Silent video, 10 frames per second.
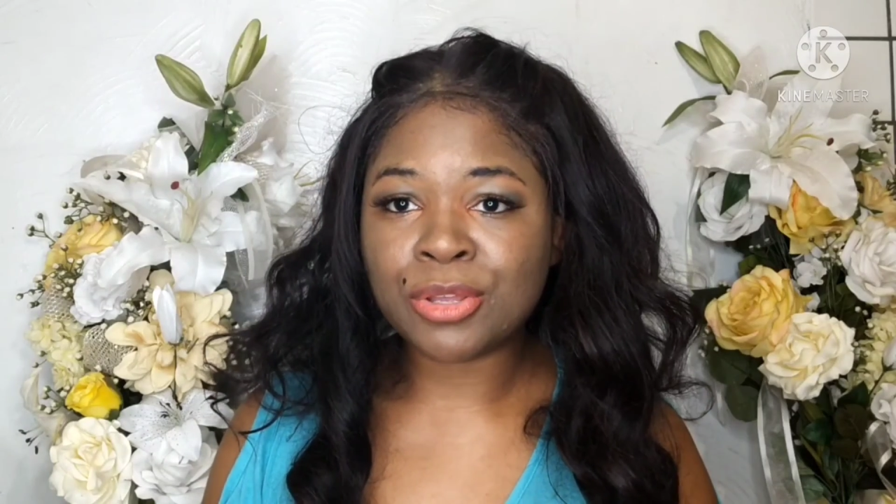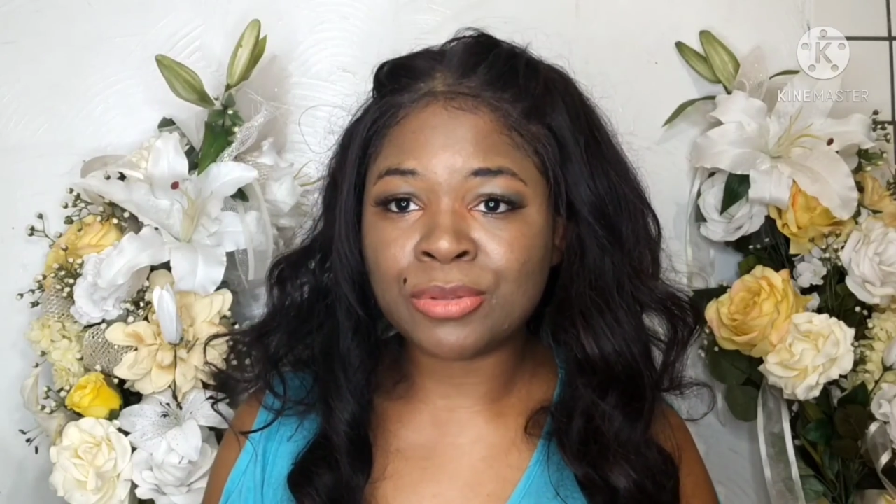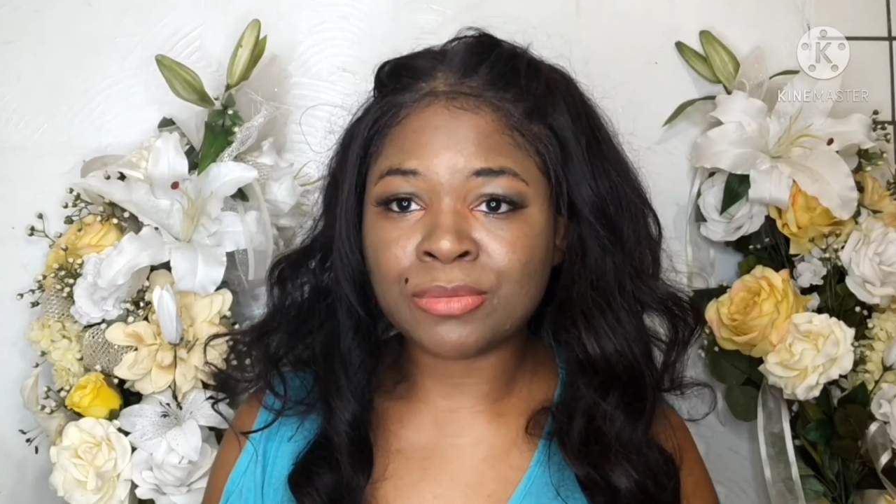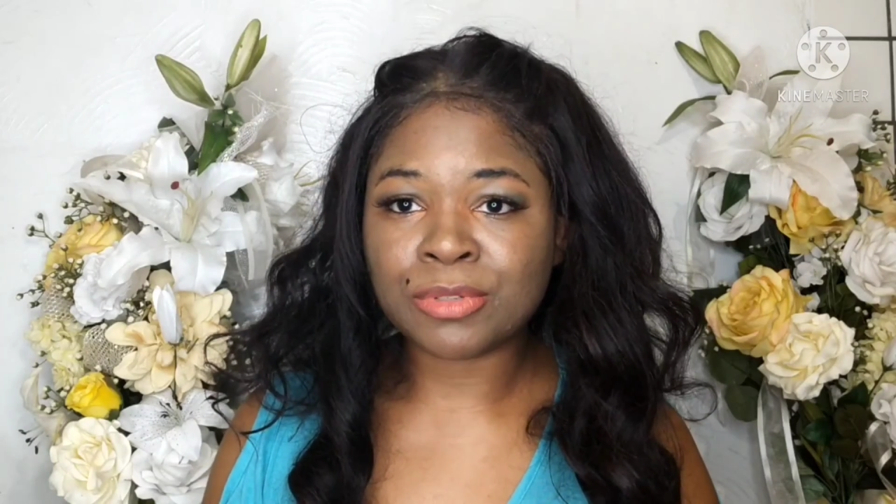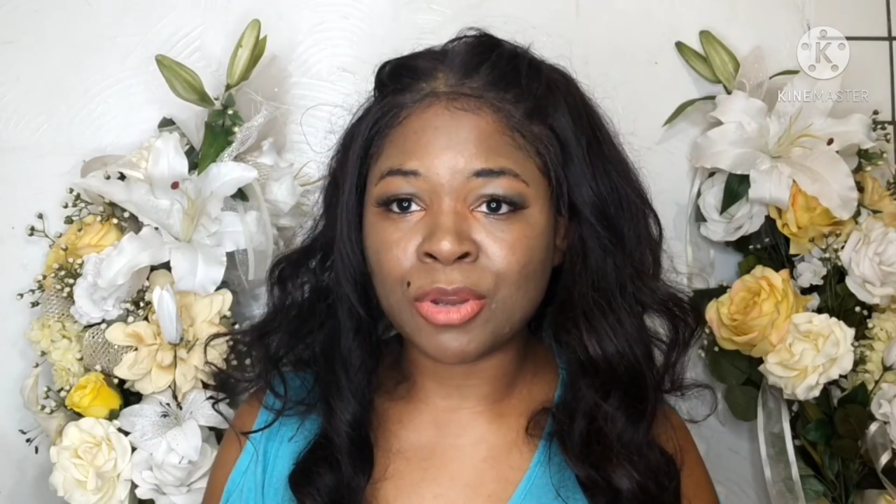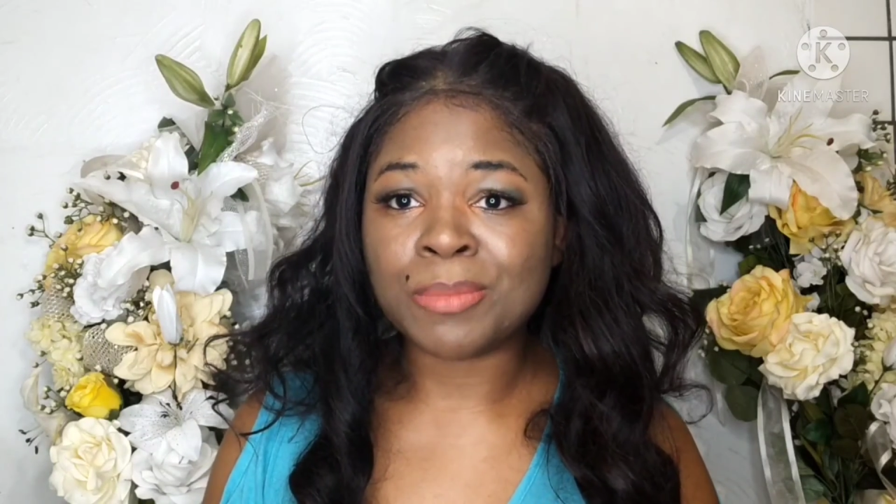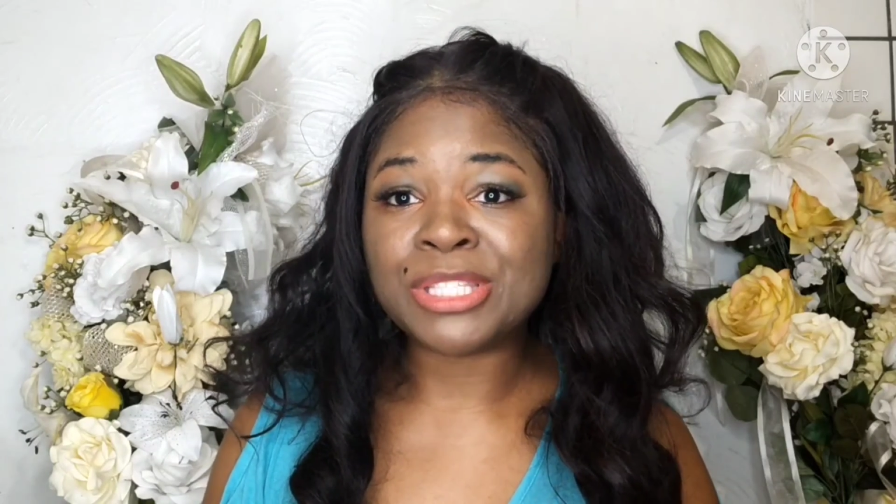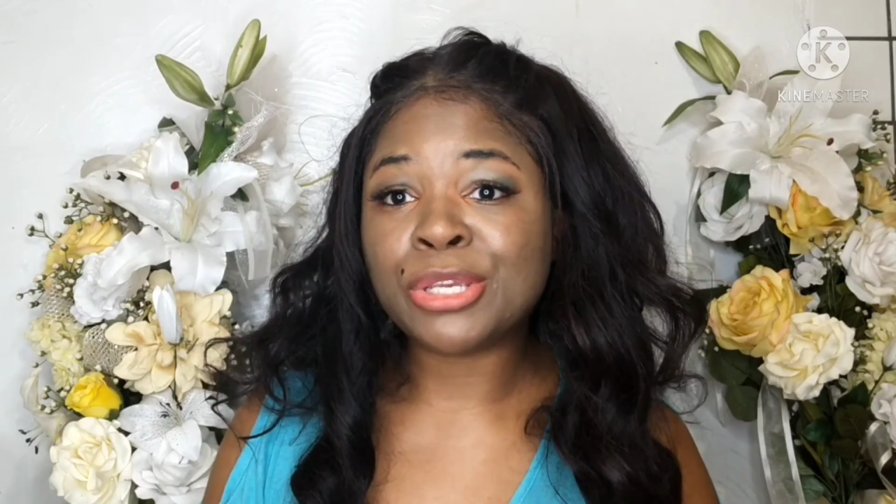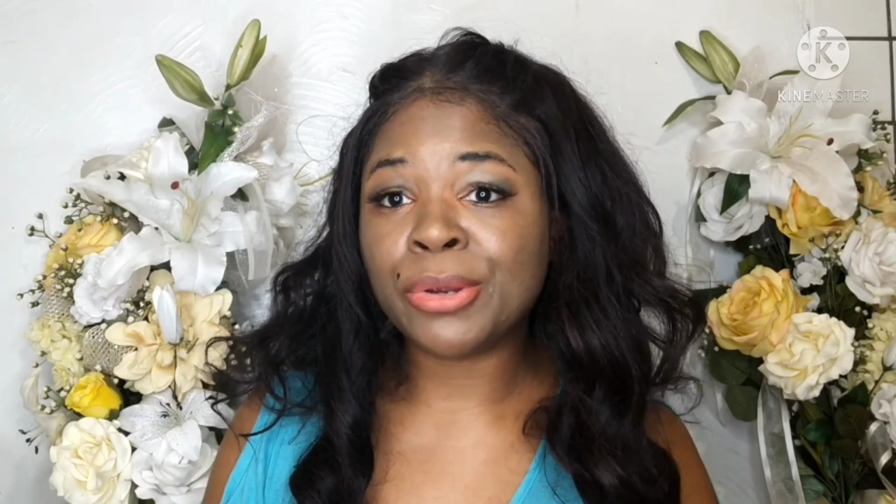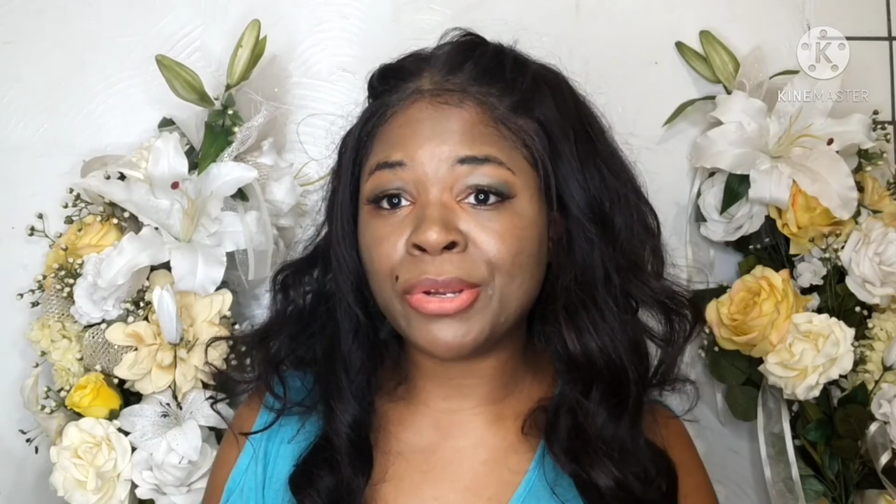
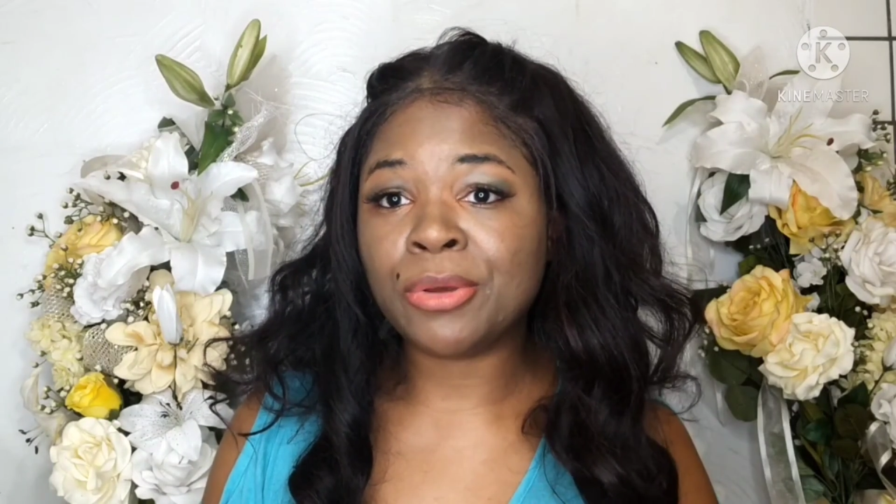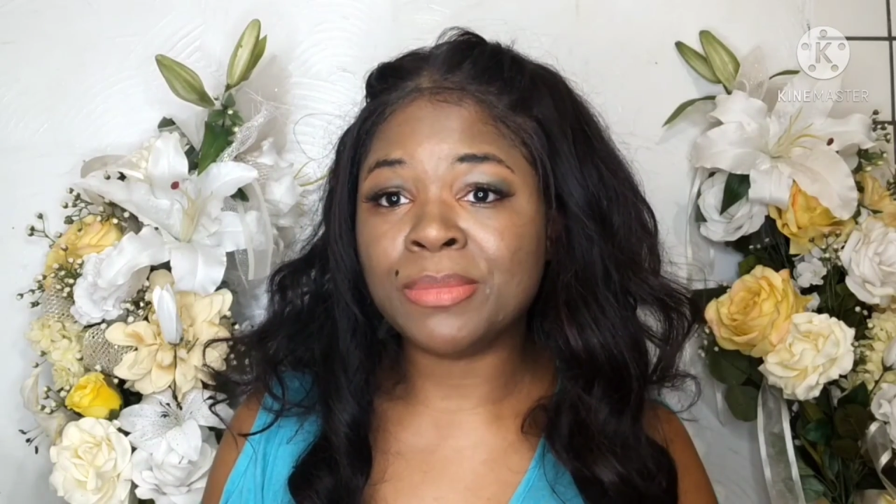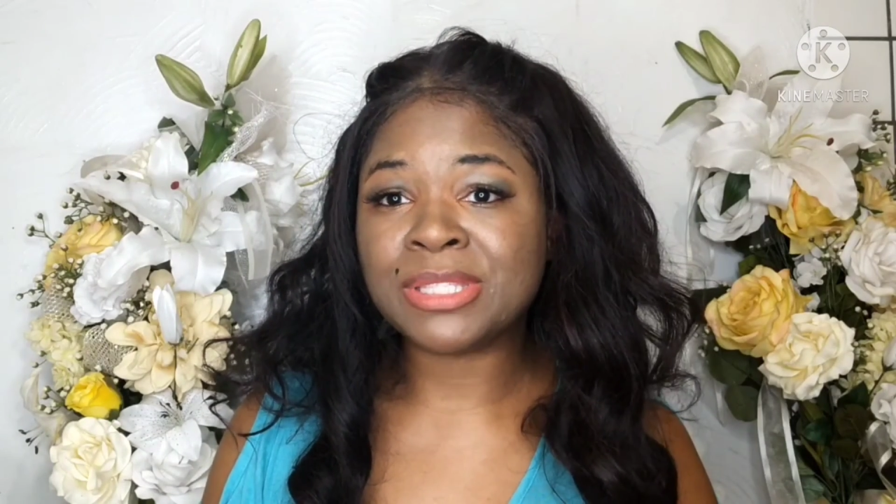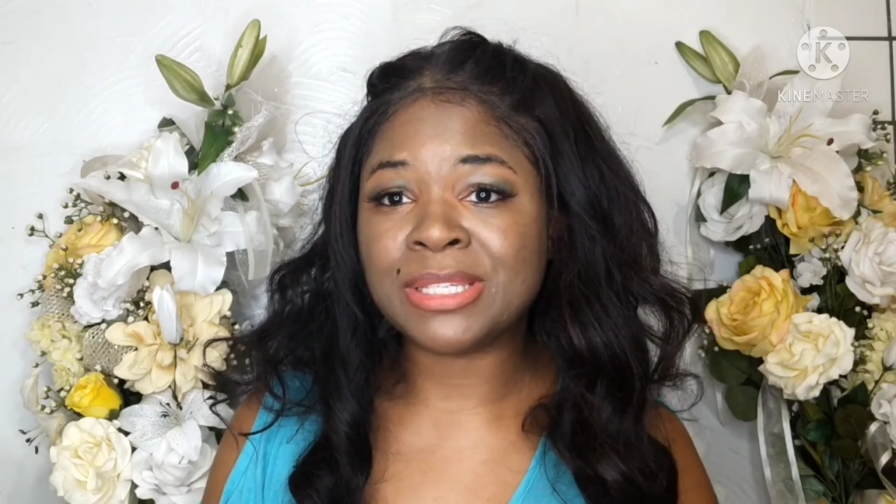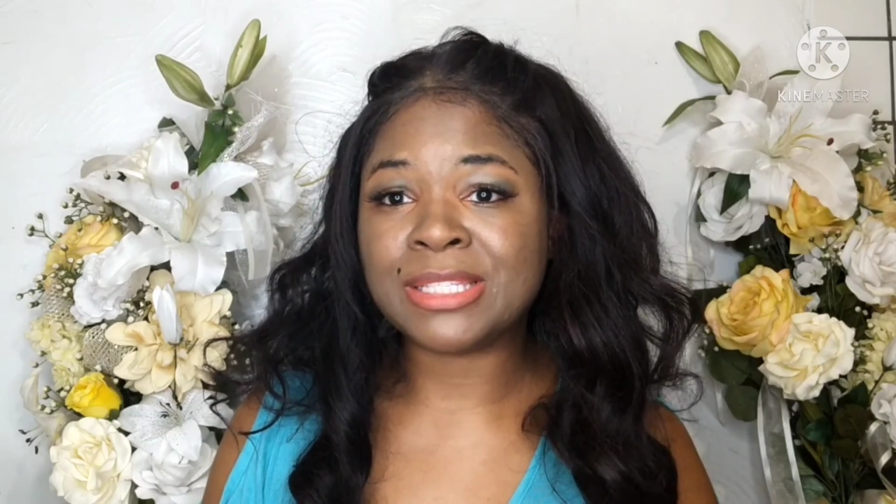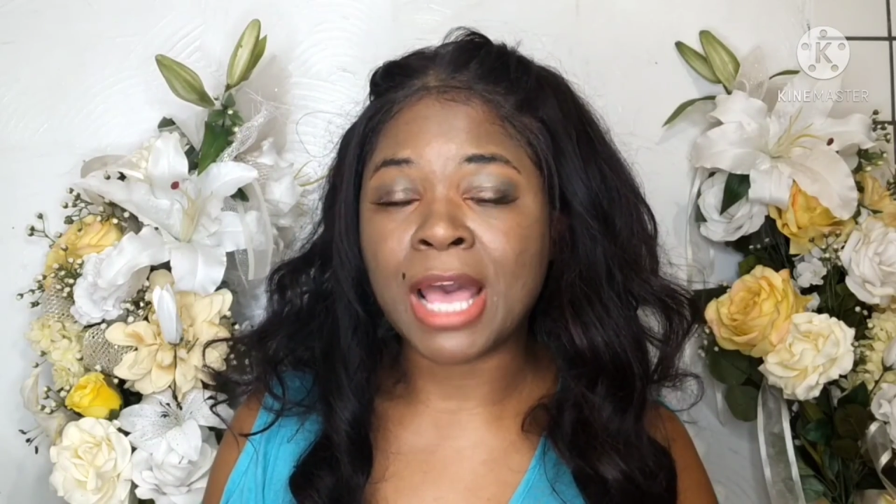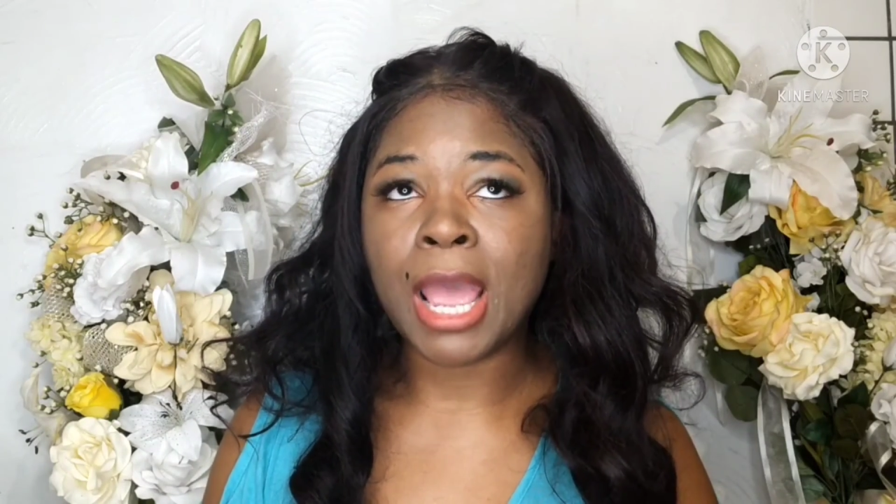material desires.